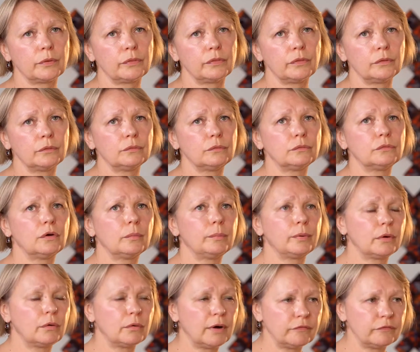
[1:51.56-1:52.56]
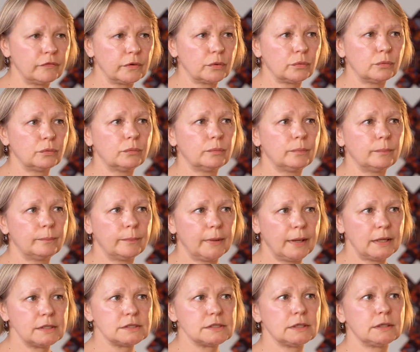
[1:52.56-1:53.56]
With the topographical
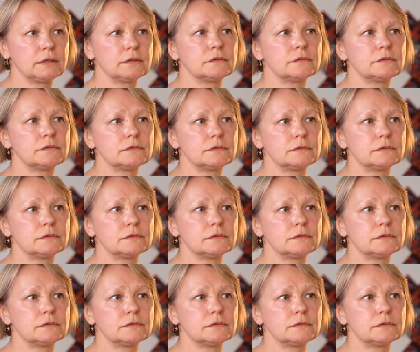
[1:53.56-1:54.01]
paintings,